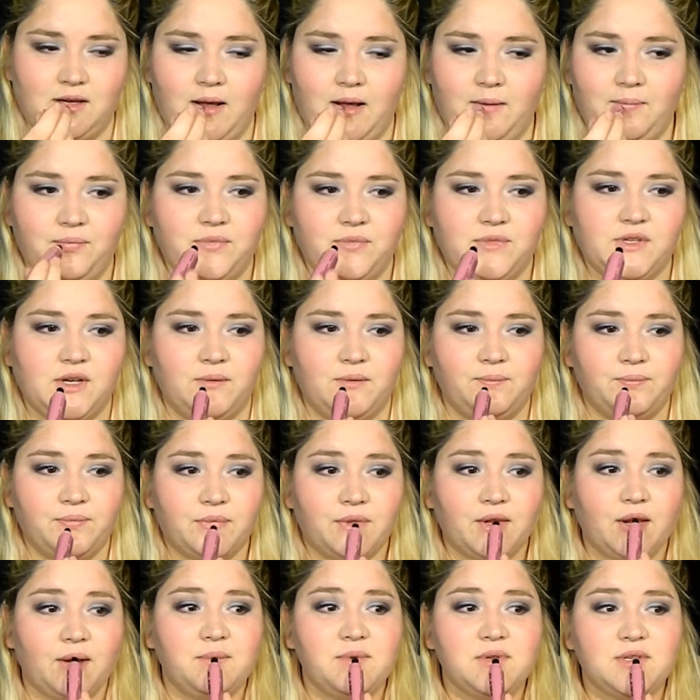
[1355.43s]
Okay, so
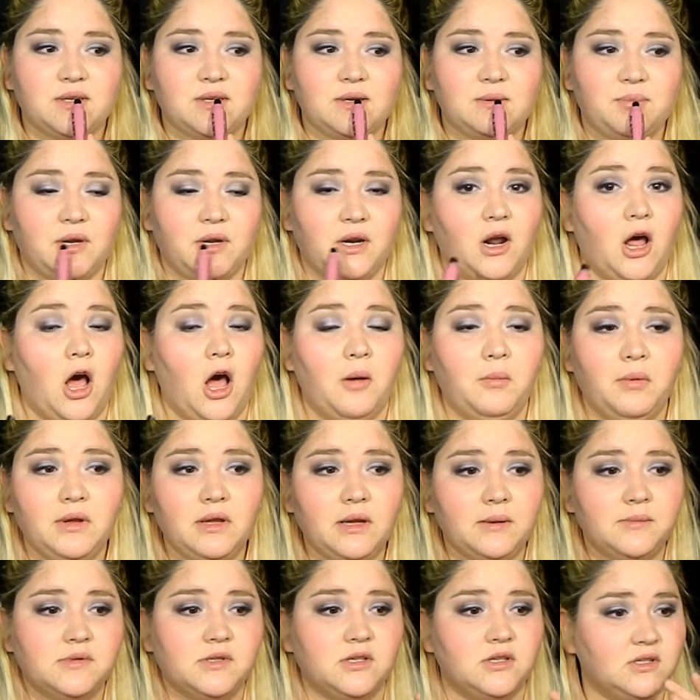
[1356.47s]
I'm just going to put it on my
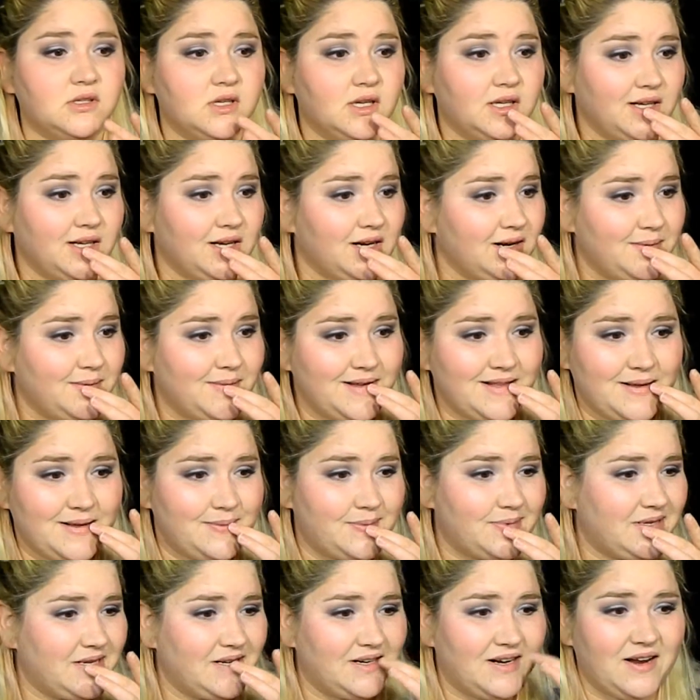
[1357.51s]
lips. There's nothing on my
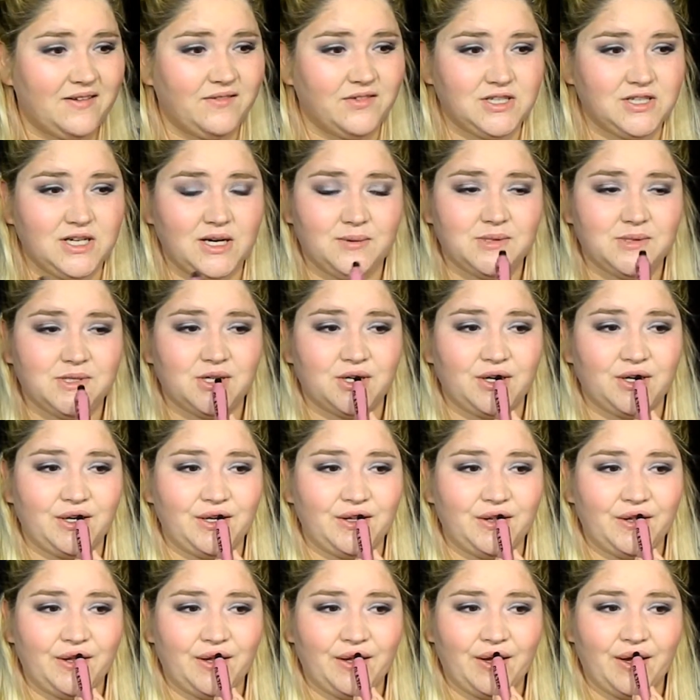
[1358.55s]
lips. I don't have a chapstick or
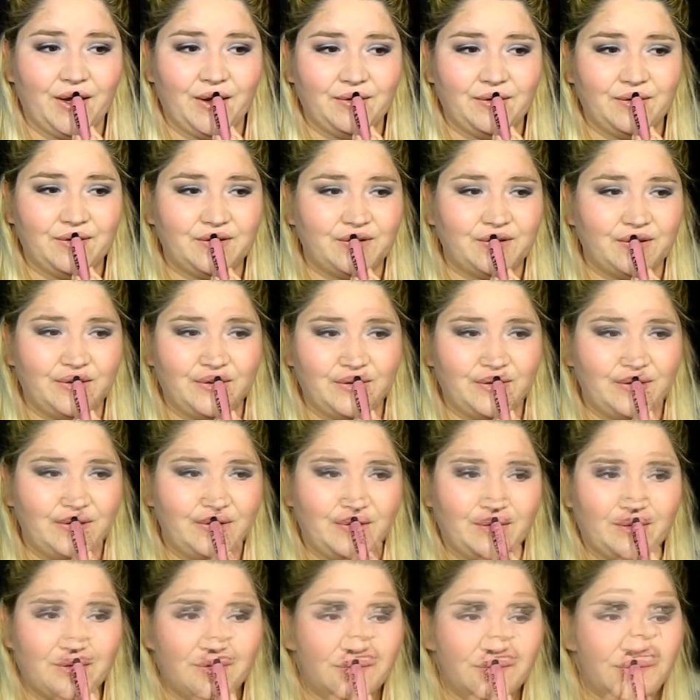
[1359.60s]
anything. I'm just going
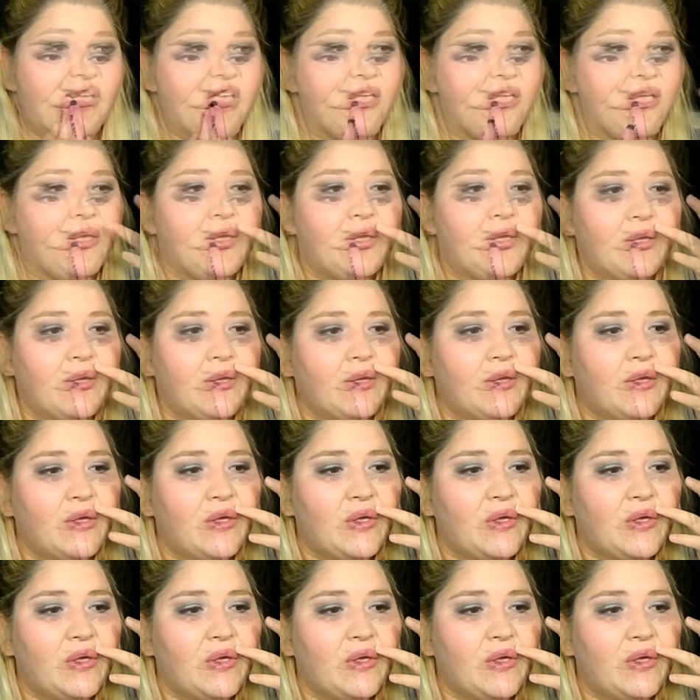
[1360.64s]
to use this.